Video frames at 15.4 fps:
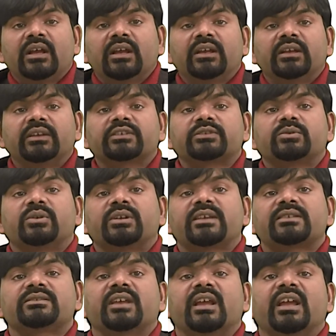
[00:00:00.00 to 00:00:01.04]
is known
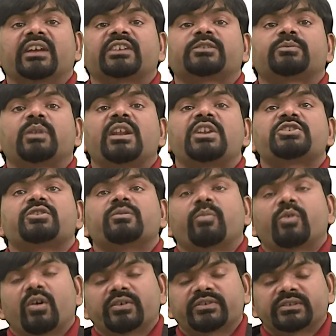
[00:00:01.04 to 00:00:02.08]
as the explanation
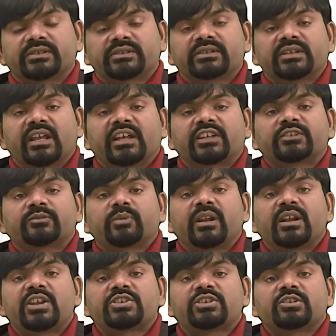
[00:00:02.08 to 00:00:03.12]
process,
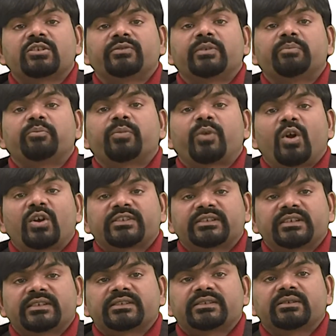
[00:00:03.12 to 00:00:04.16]
explanation of a
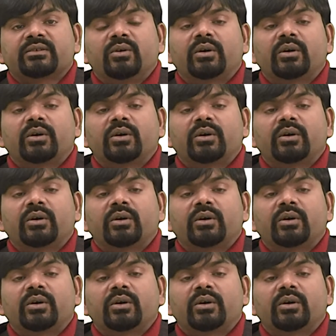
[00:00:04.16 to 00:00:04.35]
process.